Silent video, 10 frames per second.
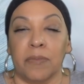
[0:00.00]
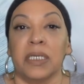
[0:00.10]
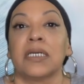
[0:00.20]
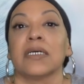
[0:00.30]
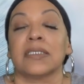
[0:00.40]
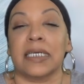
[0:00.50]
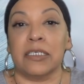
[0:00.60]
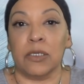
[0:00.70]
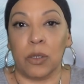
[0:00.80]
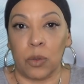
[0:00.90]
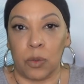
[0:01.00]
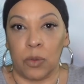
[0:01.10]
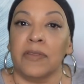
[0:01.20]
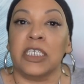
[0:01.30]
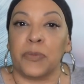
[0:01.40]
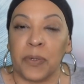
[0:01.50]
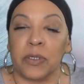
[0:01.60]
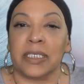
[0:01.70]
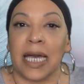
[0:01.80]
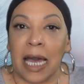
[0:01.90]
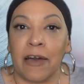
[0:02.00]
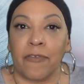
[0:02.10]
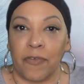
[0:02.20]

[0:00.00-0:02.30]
because they know these spirits have